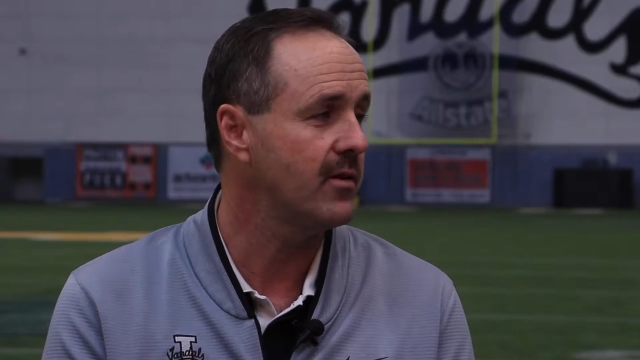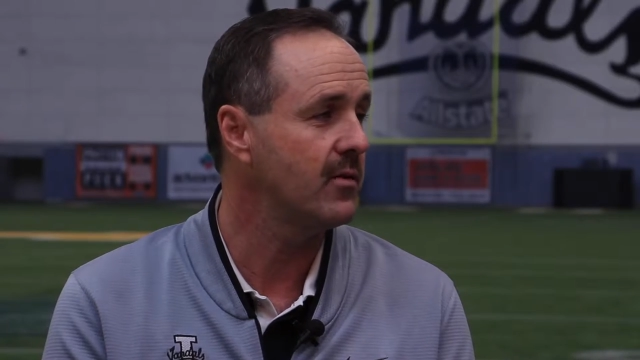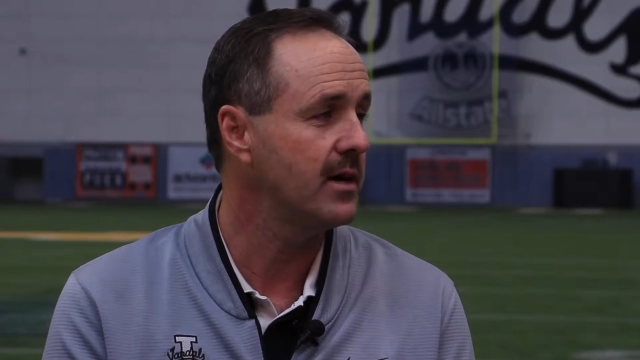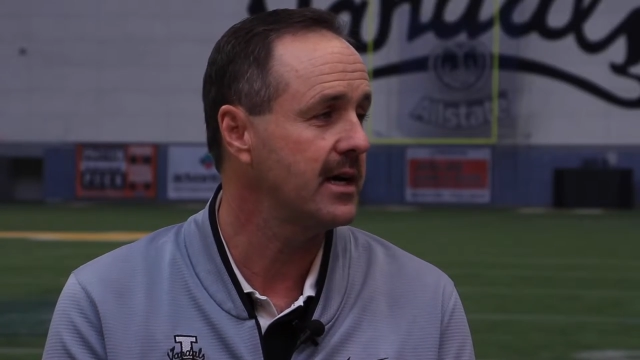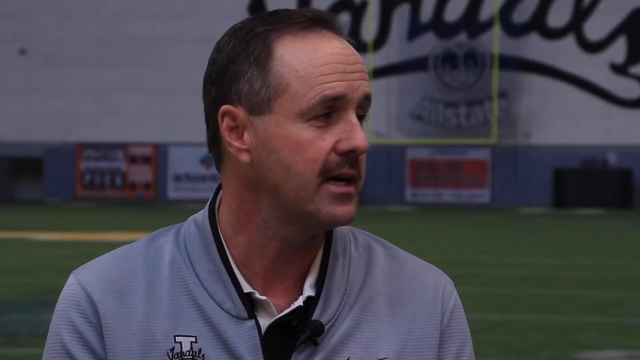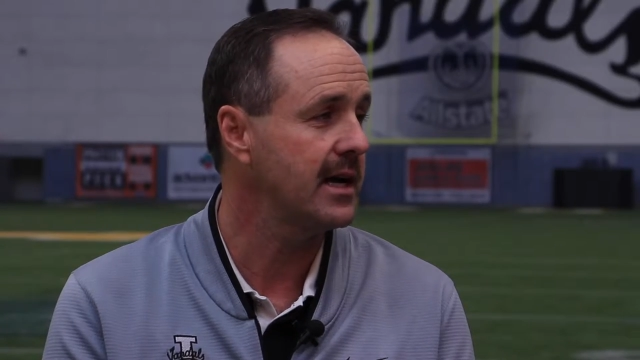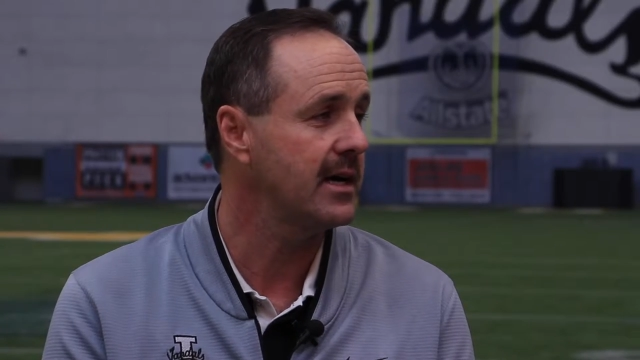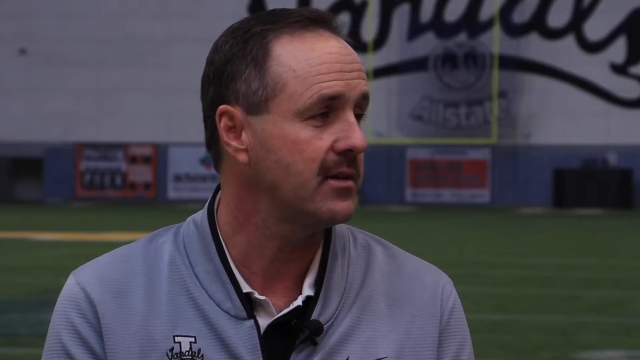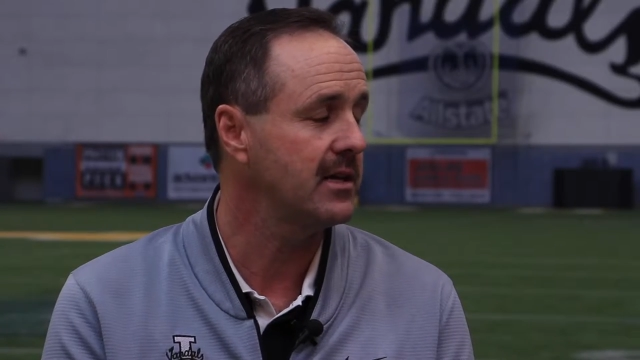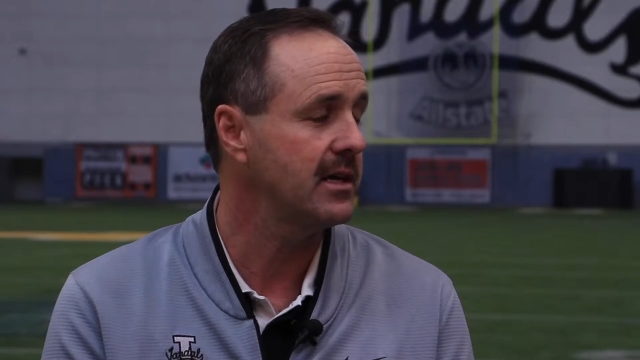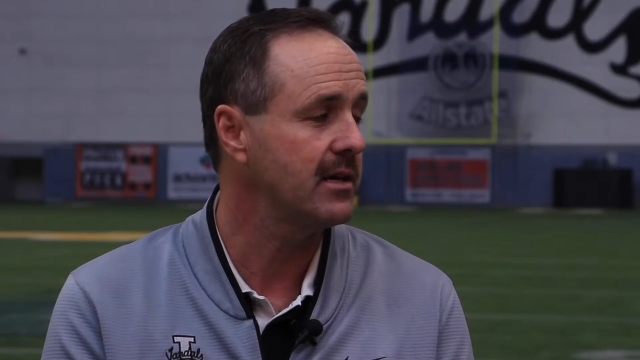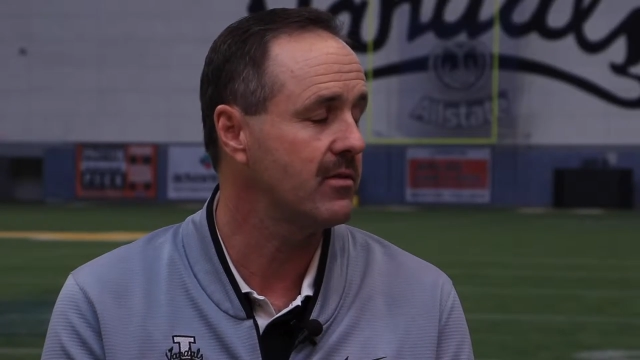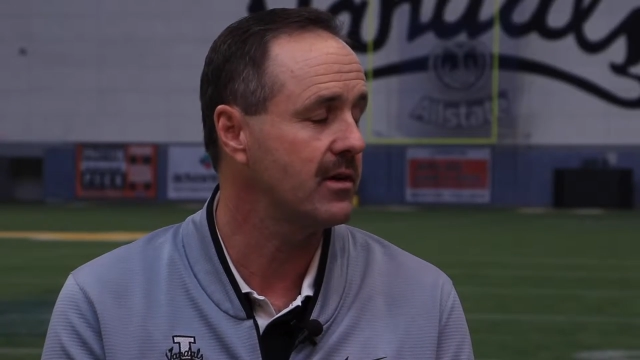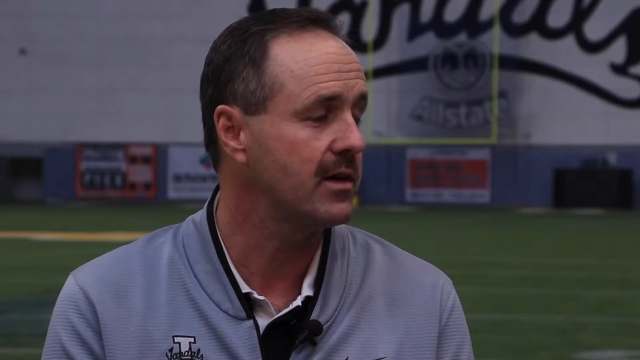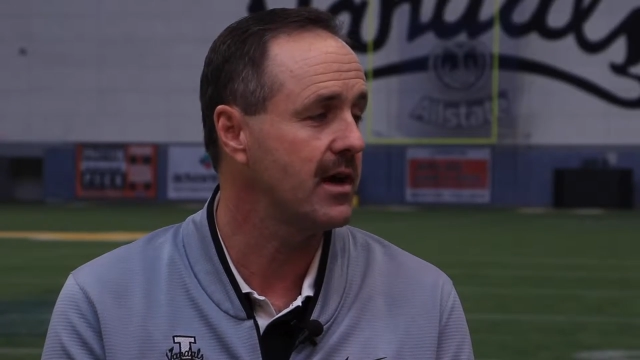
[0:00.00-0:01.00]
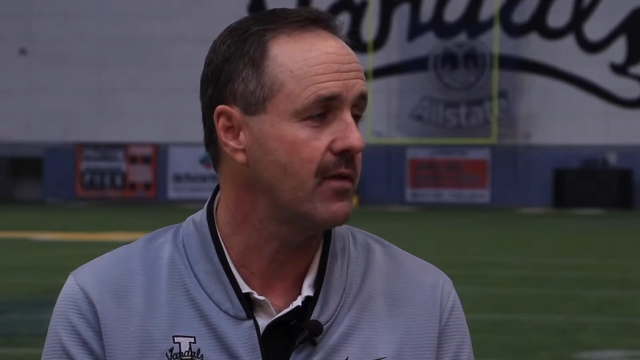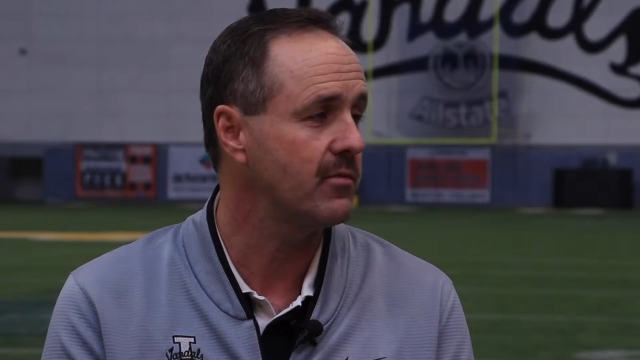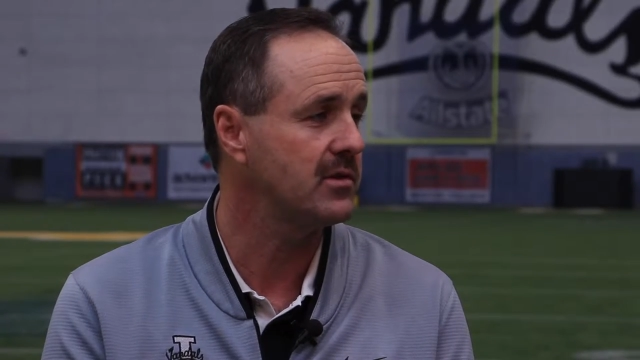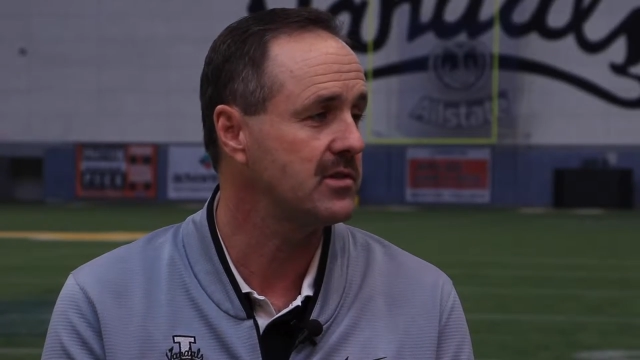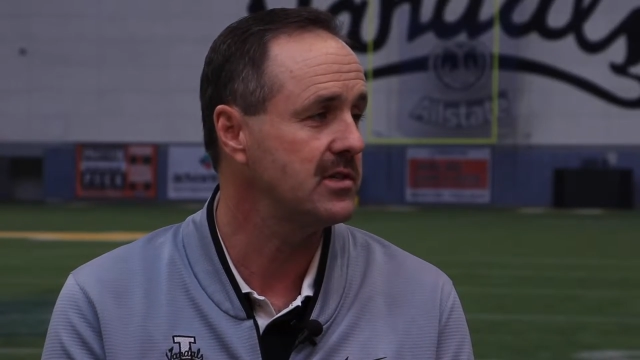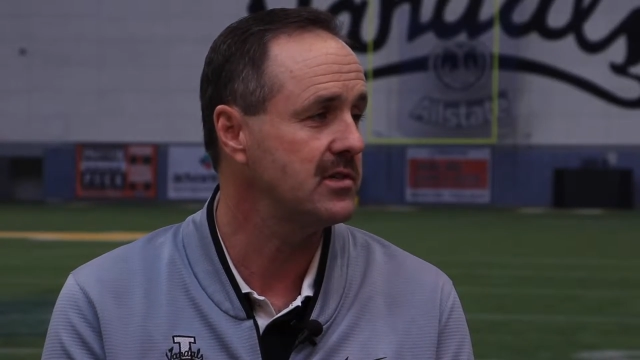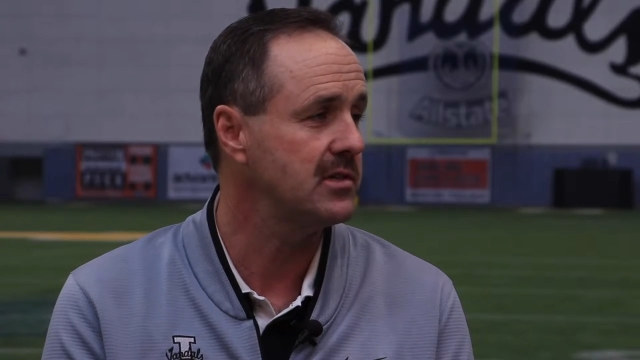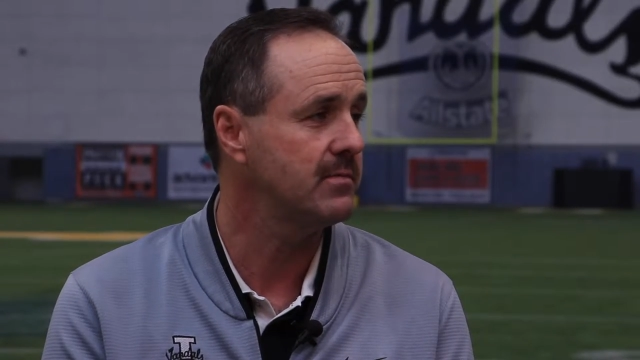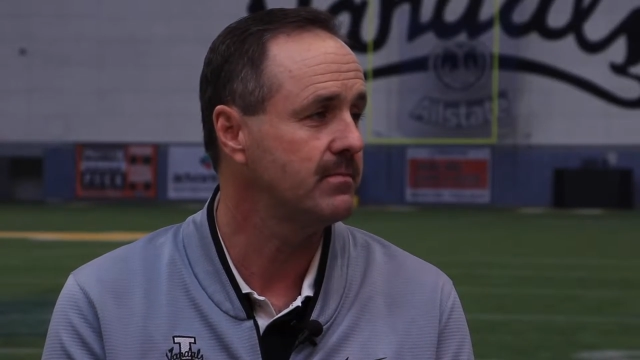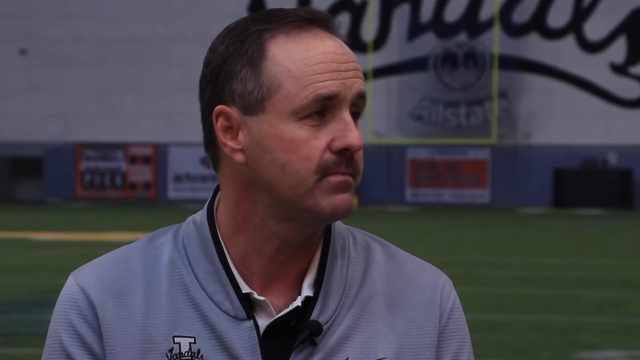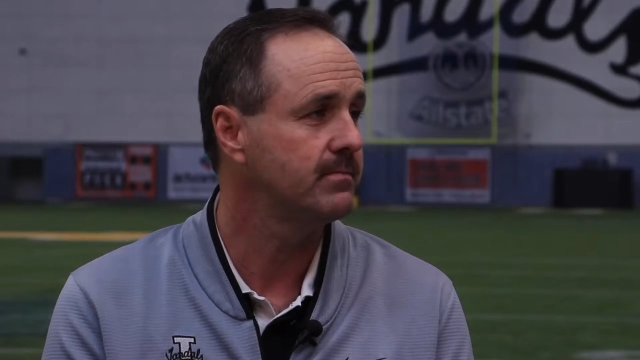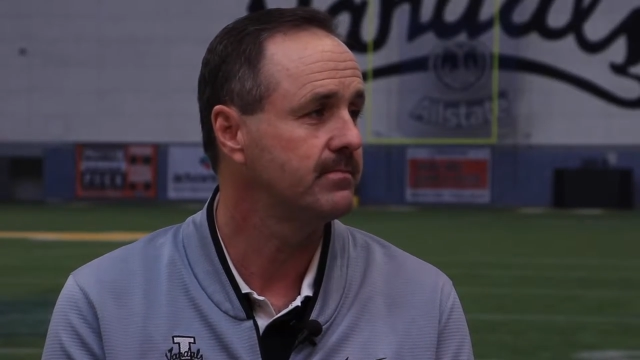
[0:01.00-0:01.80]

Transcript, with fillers: uh, at the end of the conference season.